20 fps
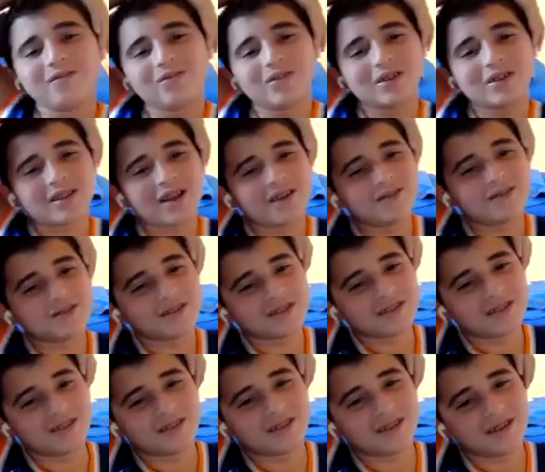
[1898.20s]
think that was
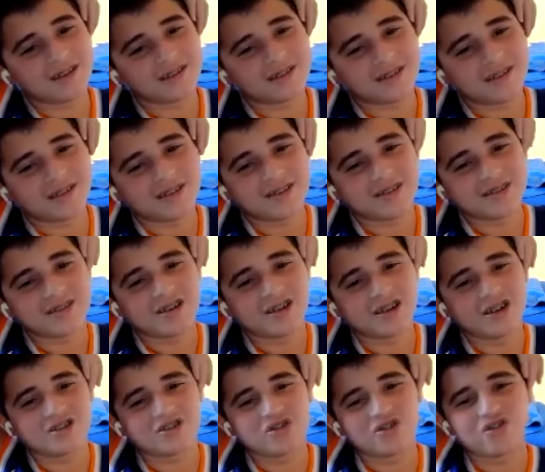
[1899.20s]
the Tyson
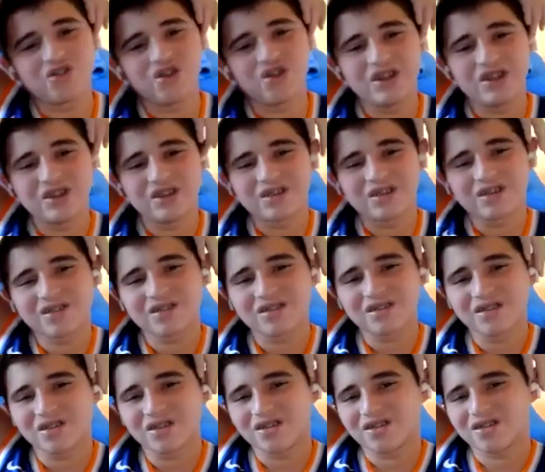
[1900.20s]
trade
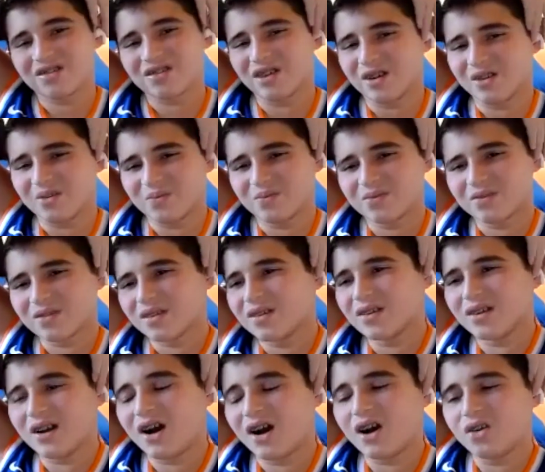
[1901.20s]
or some.
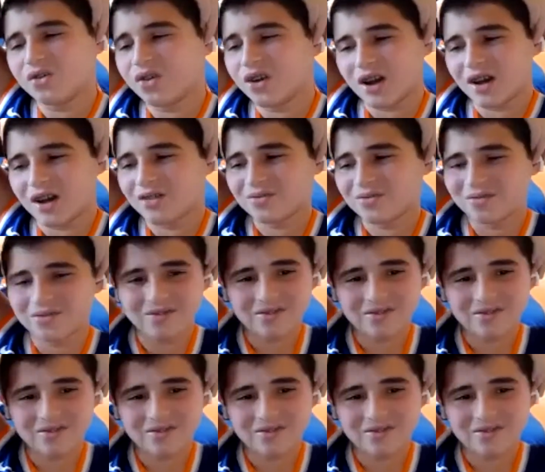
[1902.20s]
I don't know.